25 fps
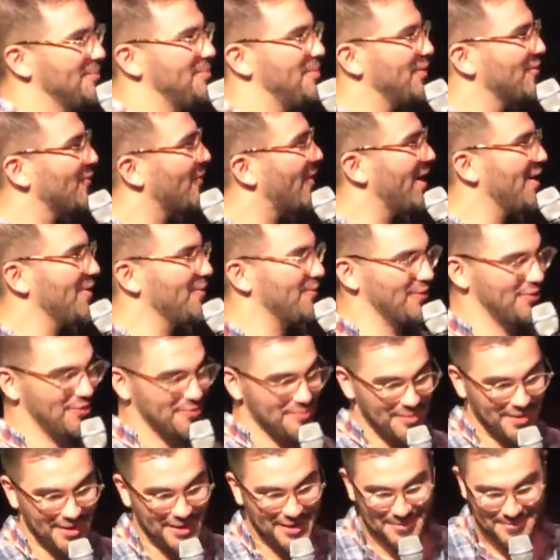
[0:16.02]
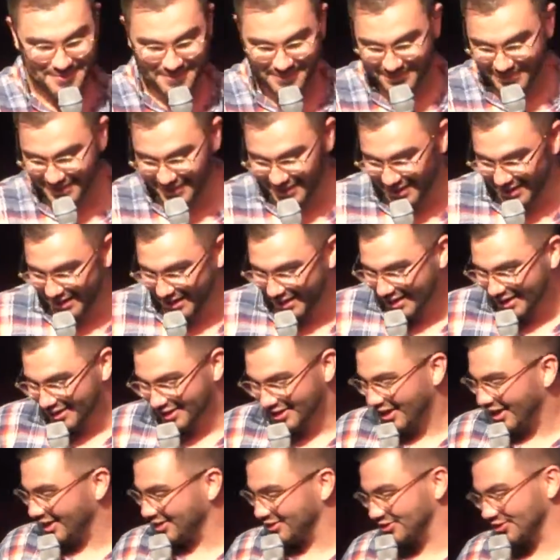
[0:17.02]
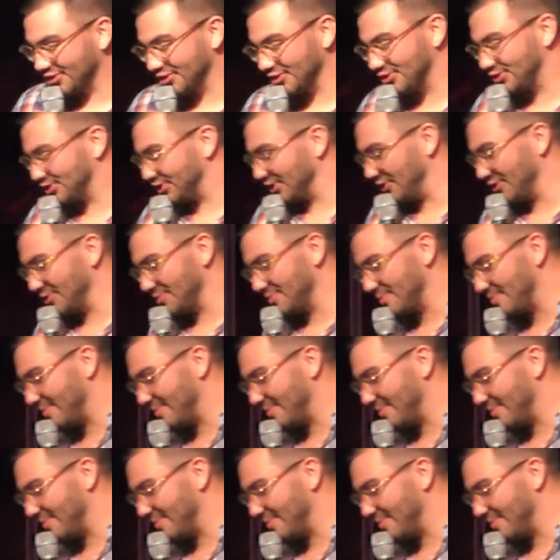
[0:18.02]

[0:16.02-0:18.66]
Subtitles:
be right with me. God started showing me,